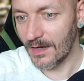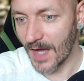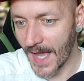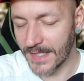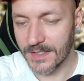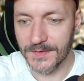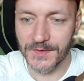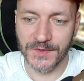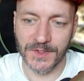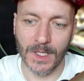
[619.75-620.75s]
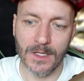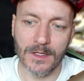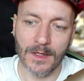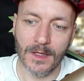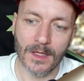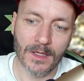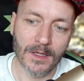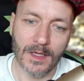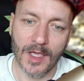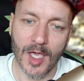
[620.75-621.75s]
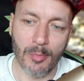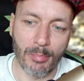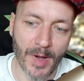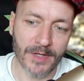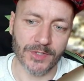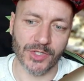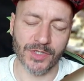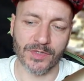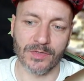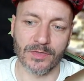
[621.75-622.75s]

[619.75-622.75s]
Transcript: I can see a bunch